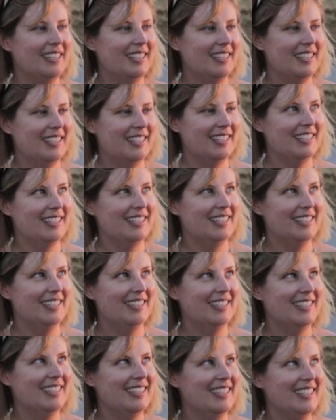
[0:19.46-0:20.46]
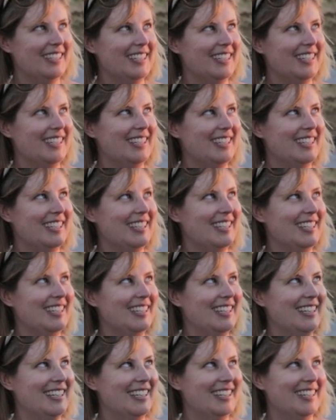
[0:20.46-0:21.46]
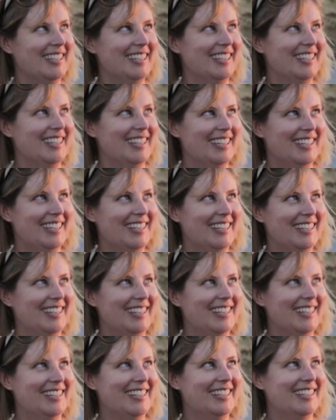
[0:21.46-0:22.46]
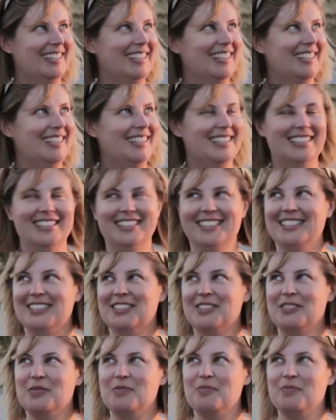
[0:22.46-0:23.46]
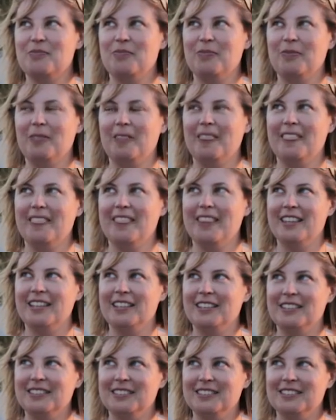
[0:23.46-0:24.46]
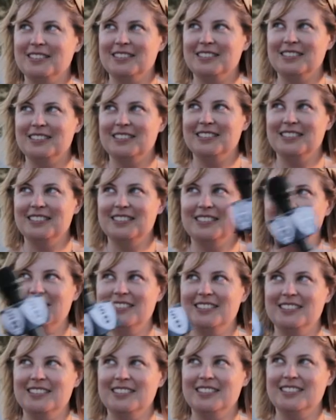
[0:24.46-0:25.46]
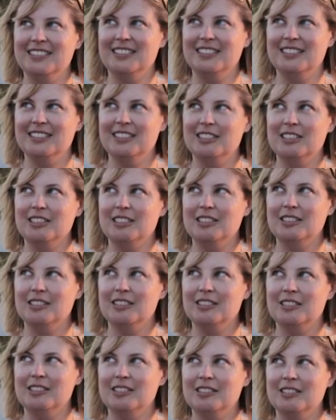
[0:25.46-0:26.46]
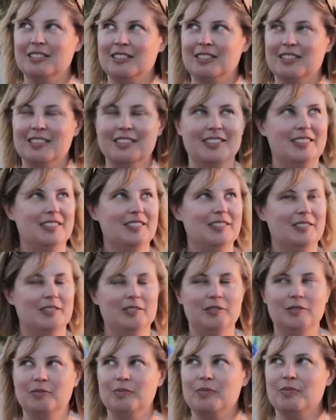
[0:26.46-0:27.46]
The person shown says nothing.